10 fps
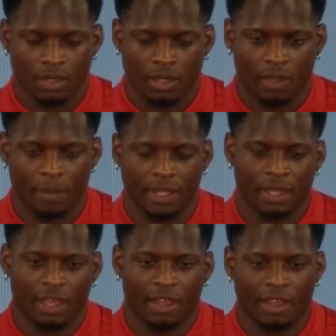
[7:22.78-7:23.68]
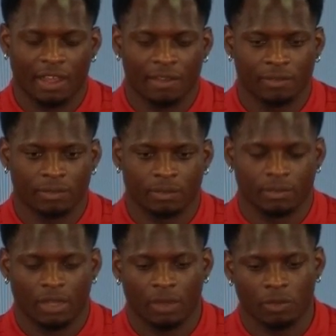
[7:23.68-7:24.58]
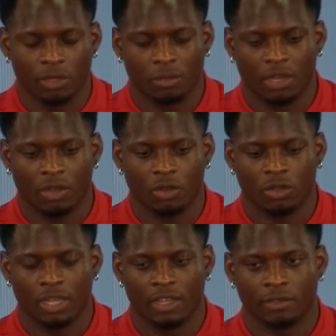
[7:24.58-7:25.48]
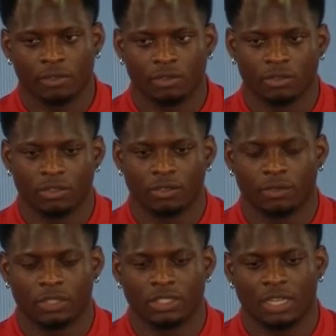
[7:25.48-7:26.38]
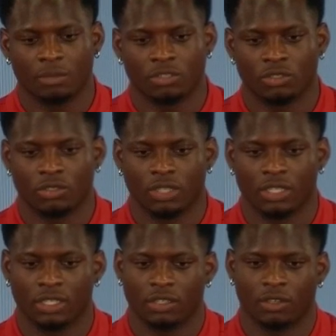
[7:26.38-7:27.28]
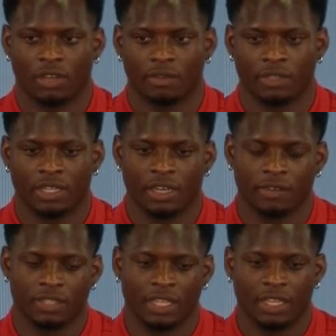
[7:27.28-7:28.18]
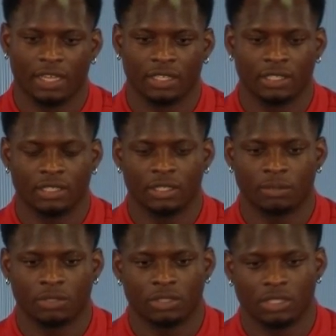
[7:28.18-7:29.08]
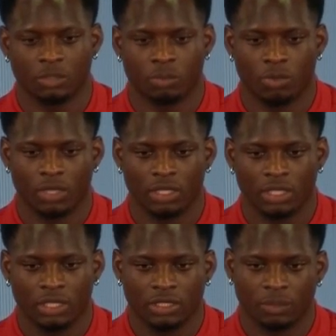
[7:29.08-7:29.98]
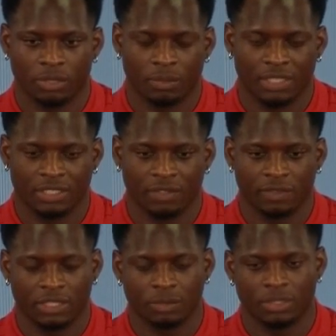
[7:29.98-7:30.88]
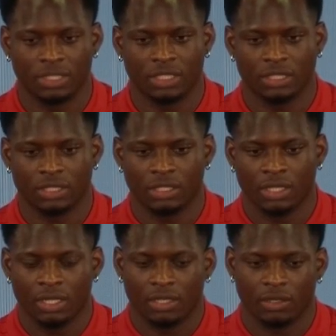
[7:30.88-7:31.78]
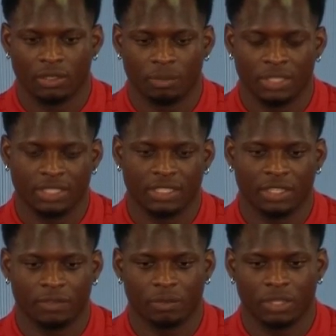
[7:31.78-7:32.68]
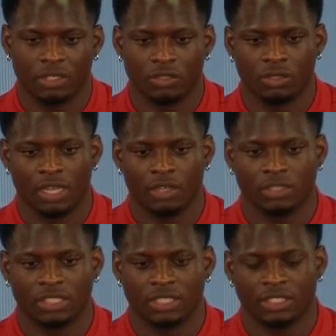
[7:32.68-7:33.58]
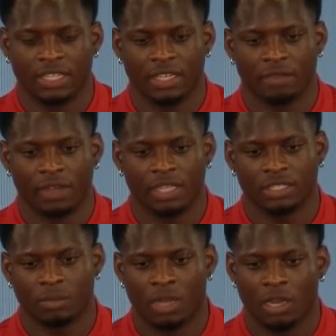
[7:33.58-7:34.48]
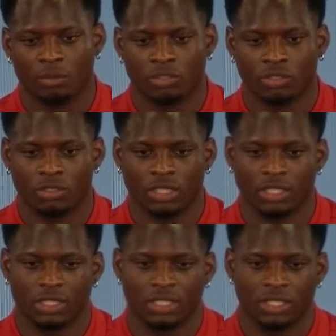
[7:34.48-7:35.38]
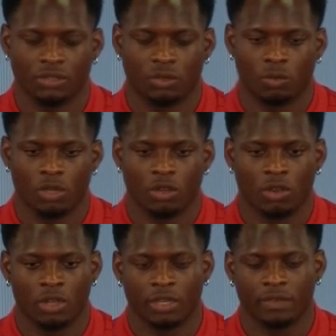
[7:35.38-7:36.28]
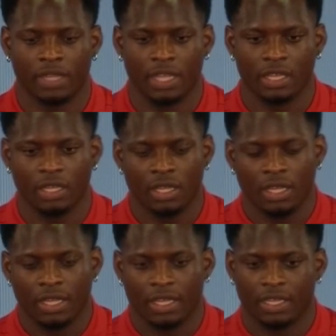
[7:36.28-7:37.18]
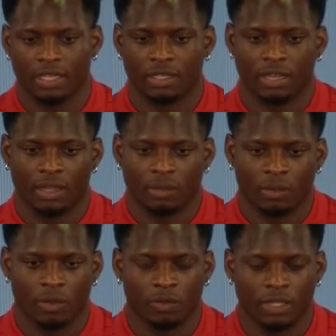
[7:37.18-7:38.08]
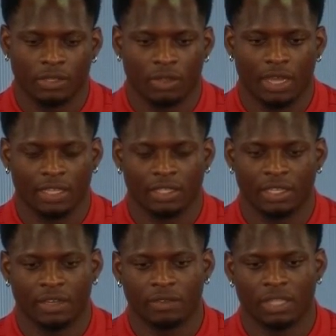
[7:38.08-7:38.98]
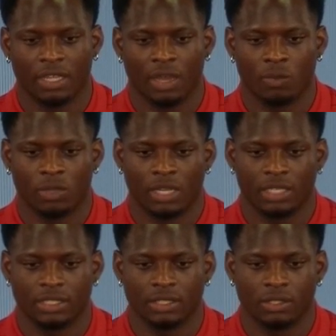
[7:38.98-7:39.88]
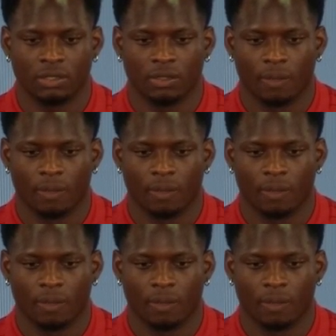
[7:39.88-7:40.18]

I mean, I've worked my whole life, you know, for this opportunity. You know, I've did everything I could up to this point to put myself in this position. You know, the biggest thing for me to do now is just take advantage of my opportunity and continue to work hard every day. And hopefully, you know, I can get everything I want out of this deal.